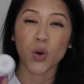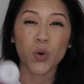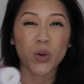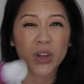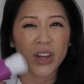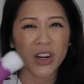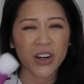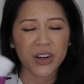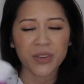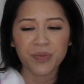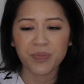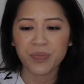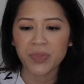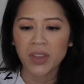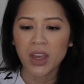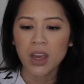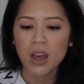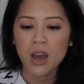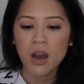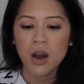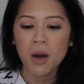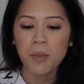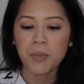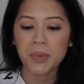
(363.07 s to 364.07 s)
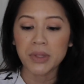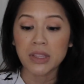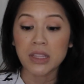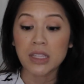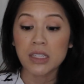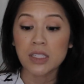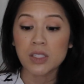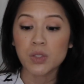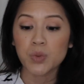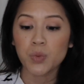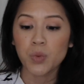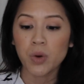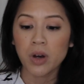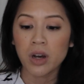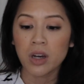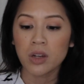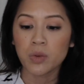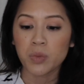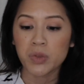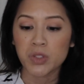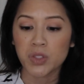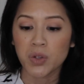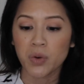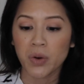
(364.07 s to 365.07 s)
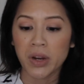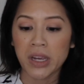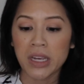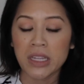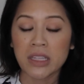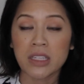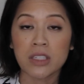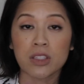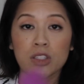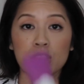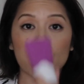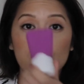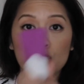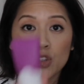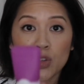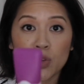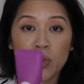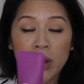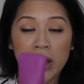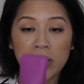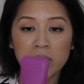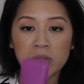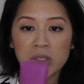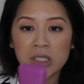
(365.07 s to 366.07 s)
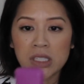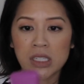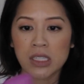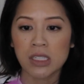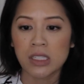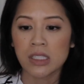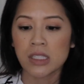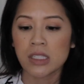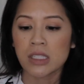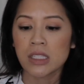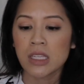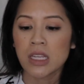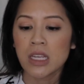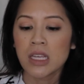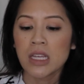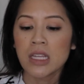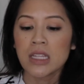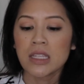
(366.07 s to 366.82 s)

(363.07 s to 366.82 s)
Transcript: Go Gear. But this one was great. This is 2 ounces.